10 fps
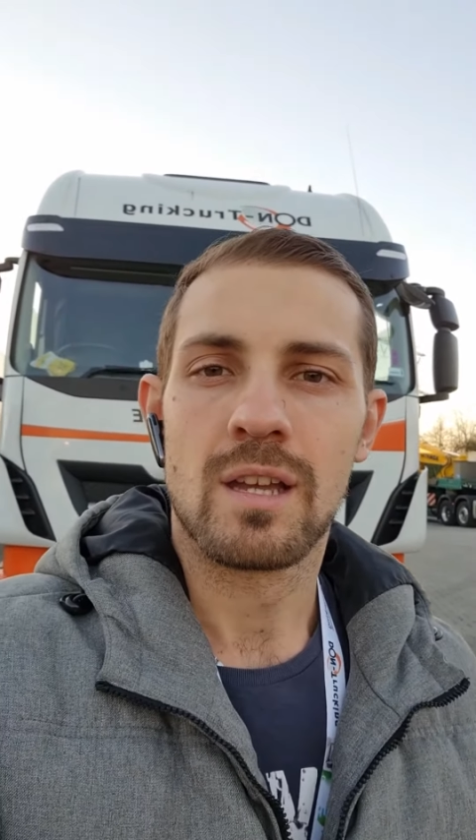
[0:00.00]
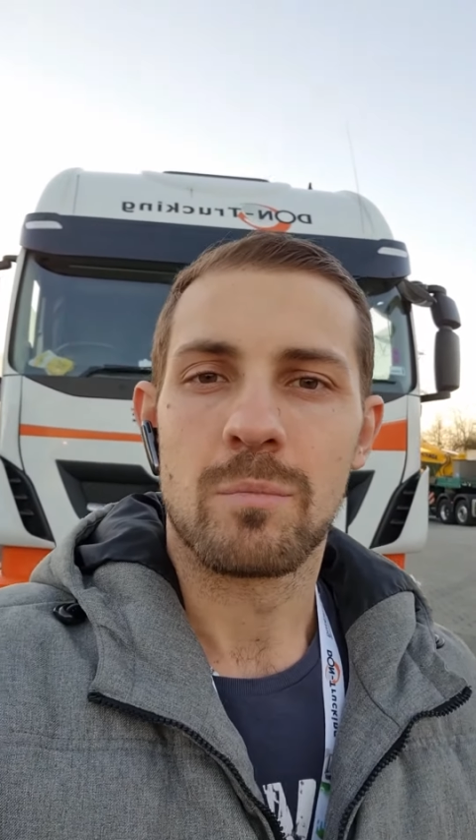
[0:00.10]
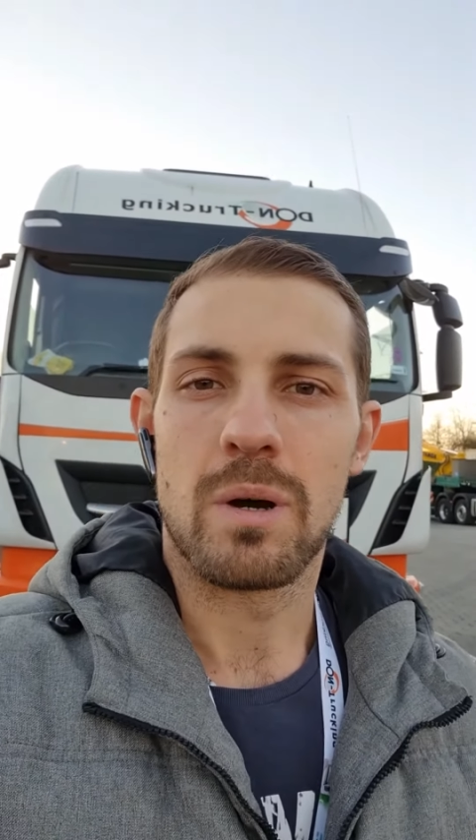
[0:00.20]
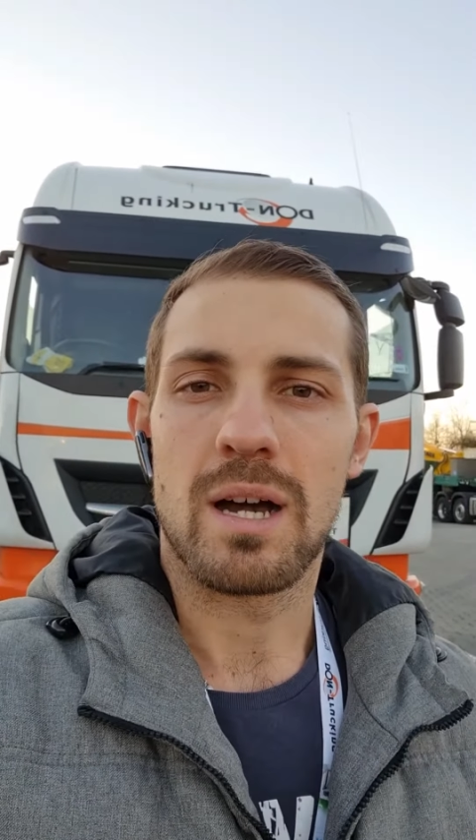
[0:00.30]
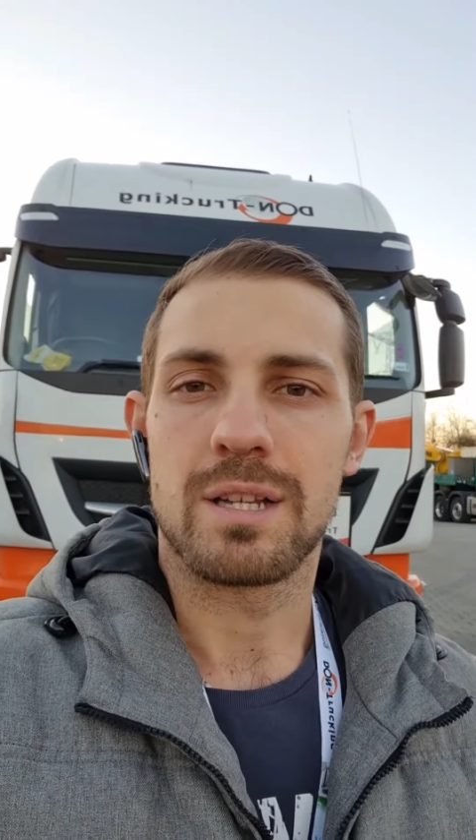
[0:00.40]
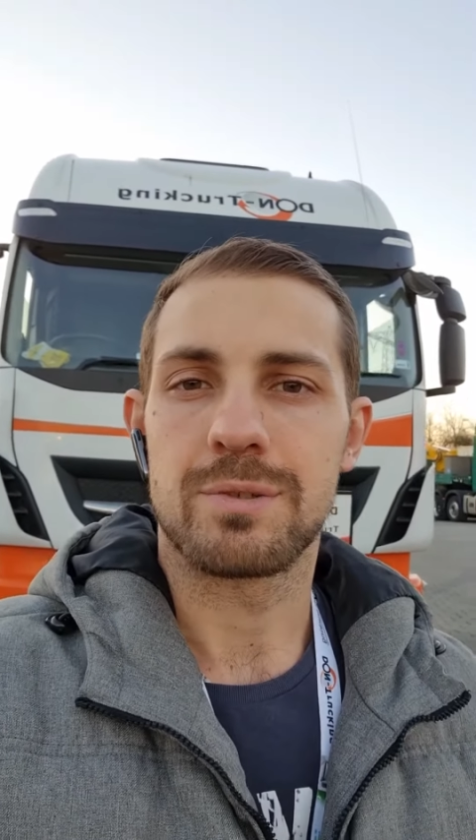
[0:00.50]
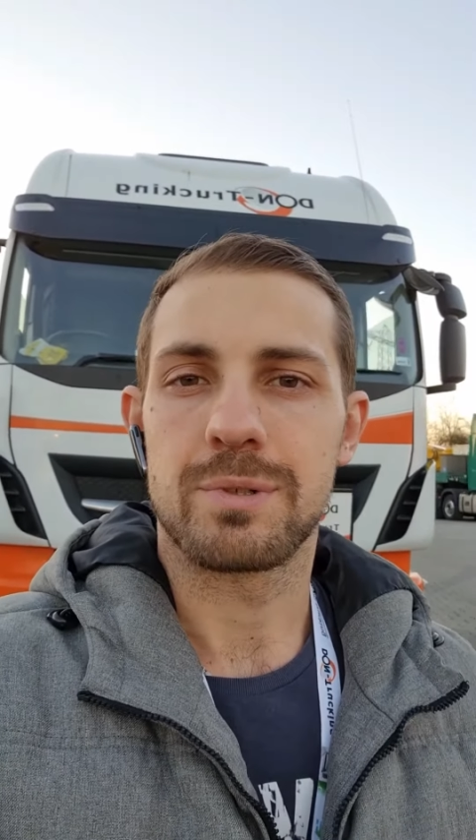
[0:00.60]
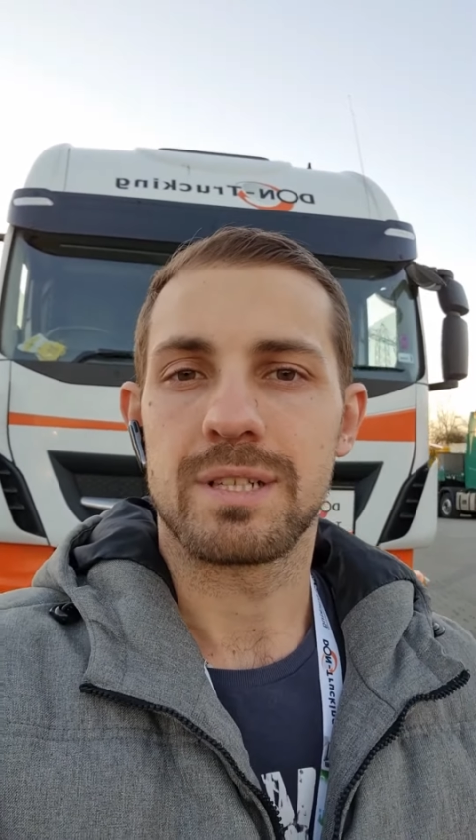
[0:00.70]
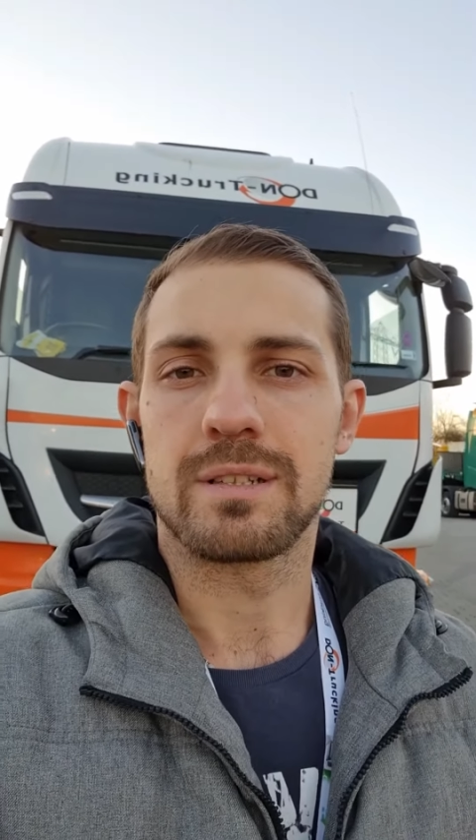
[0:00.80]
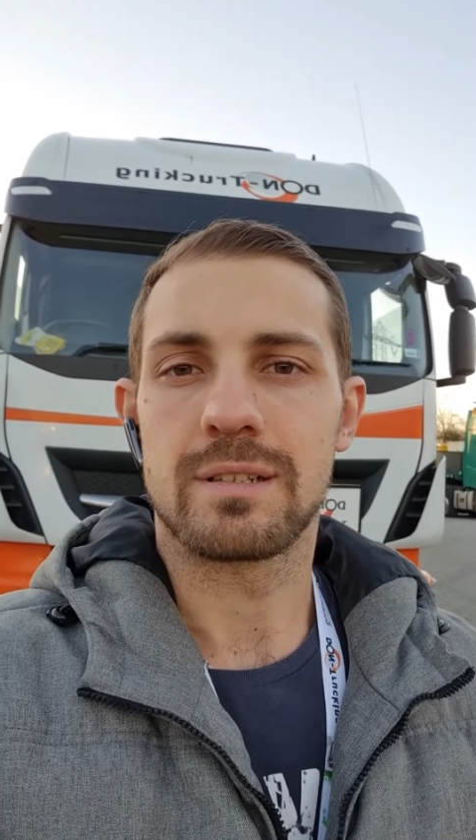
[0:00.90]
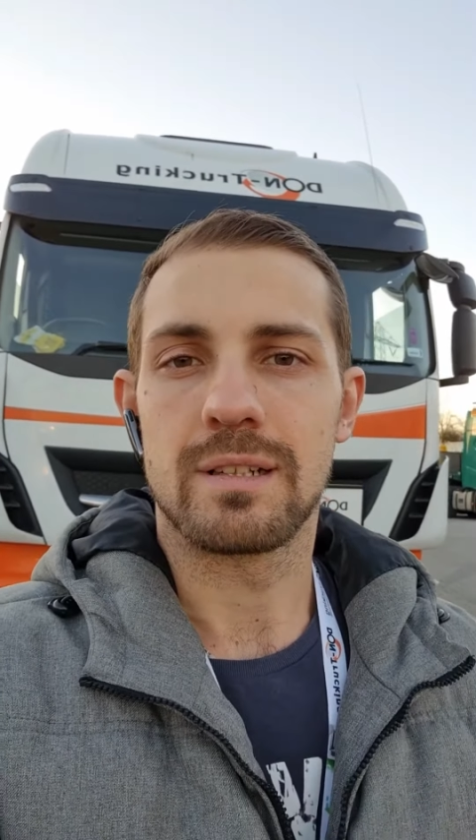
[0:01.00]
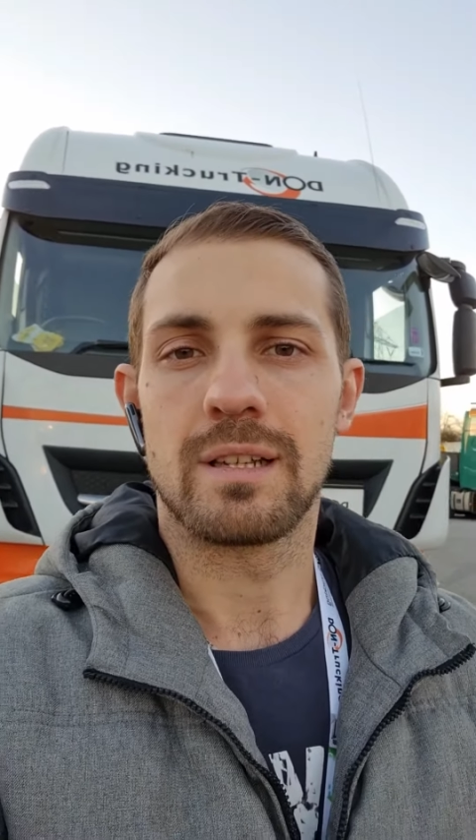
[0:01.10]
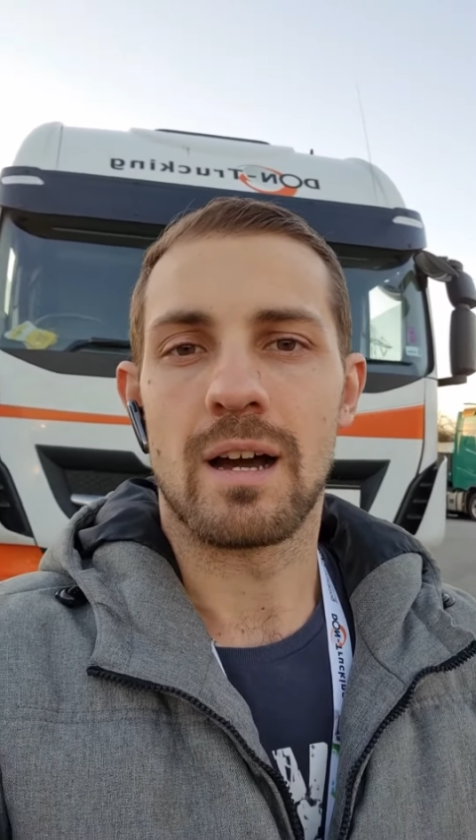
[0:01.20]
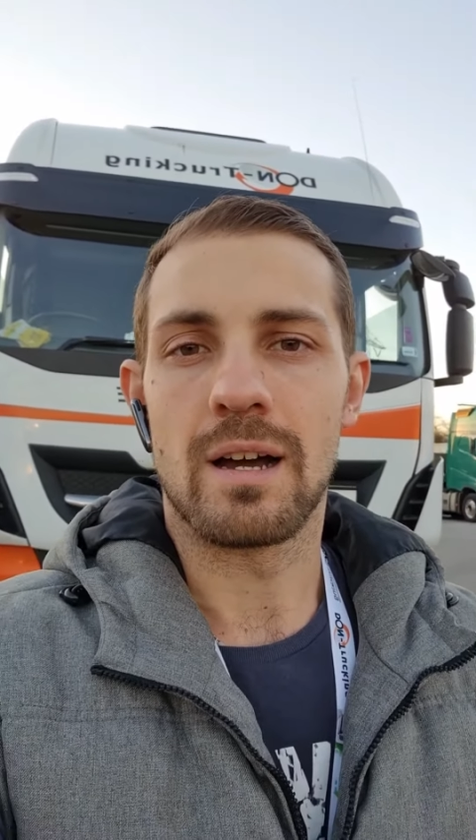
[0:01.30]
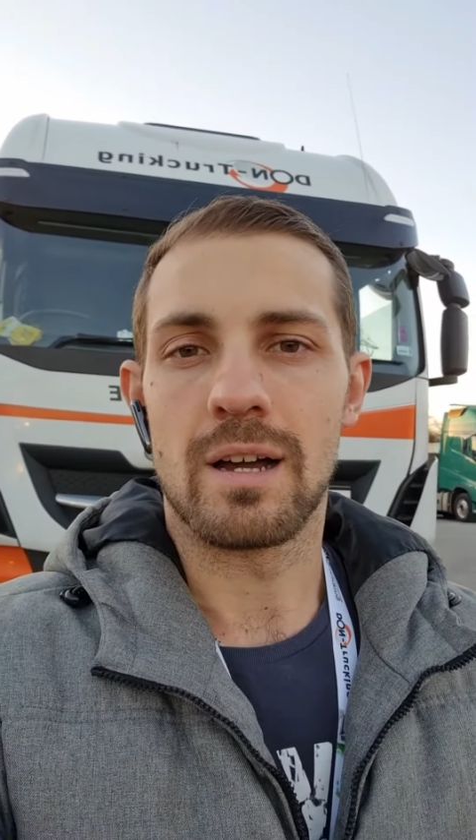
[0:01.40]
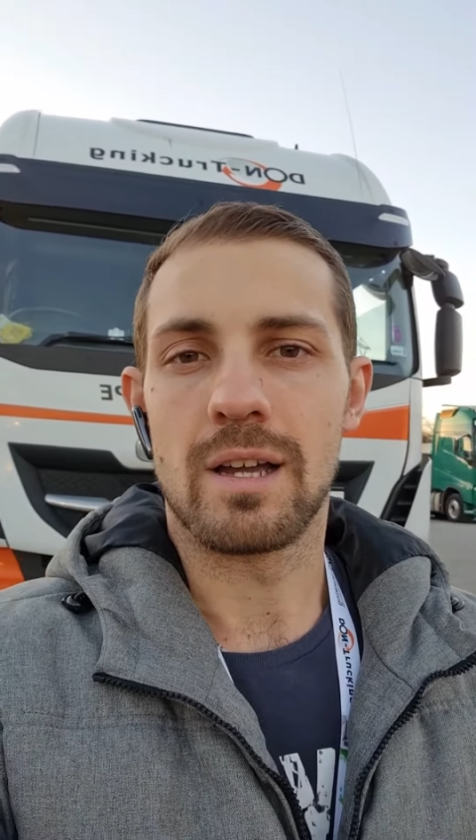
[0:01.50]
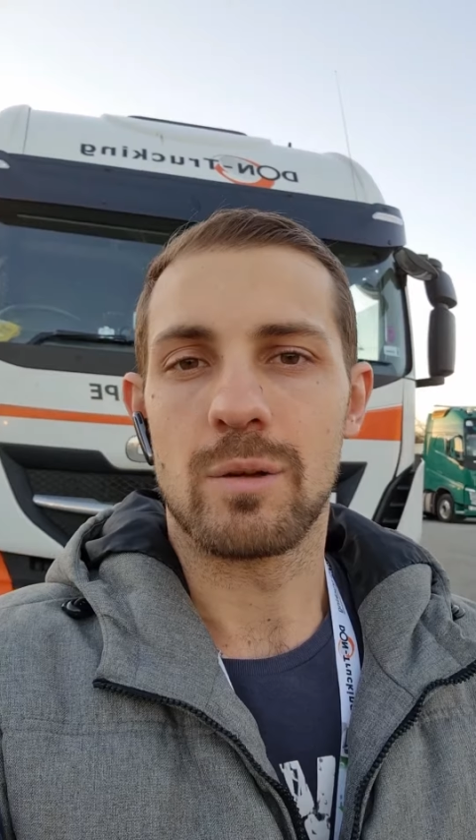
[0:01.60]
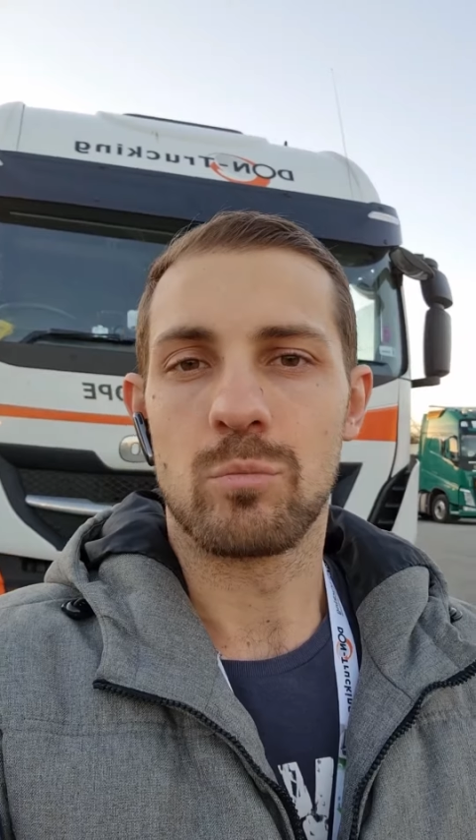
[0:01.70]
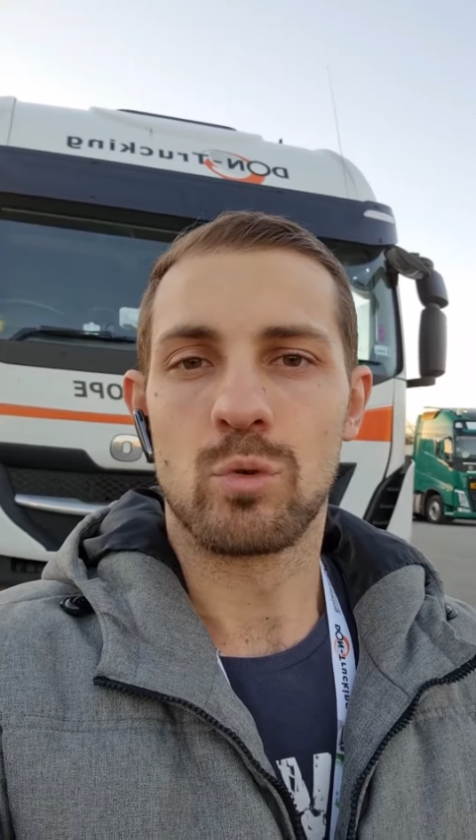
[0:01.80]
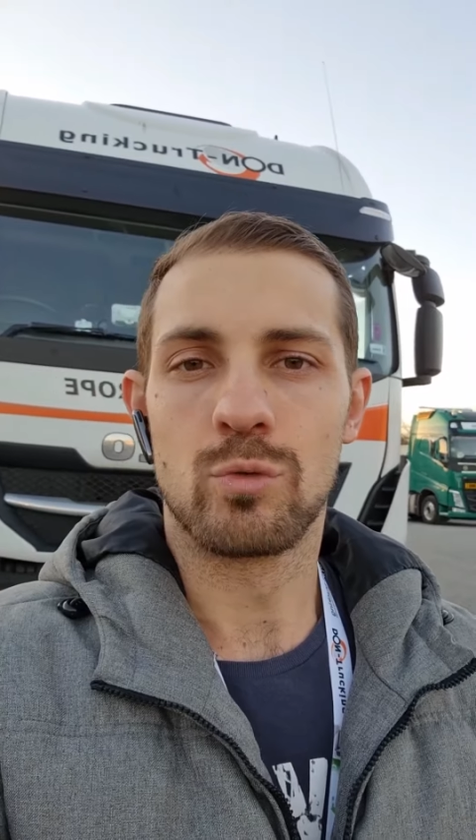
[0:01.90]
But recently I
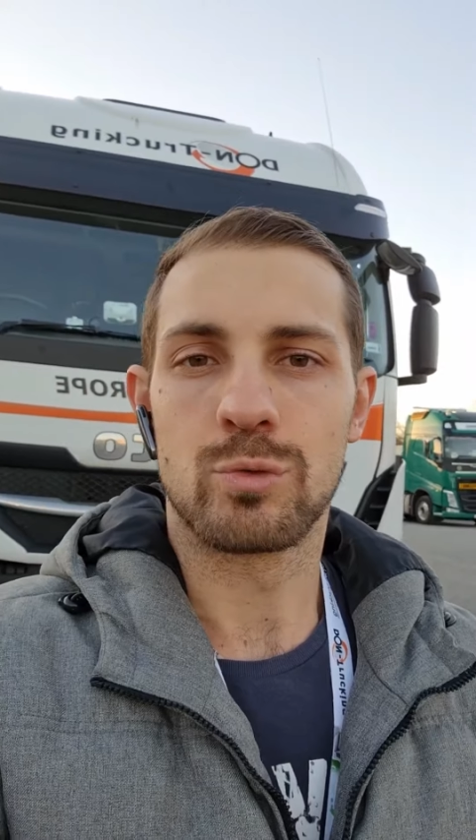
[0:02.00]
moved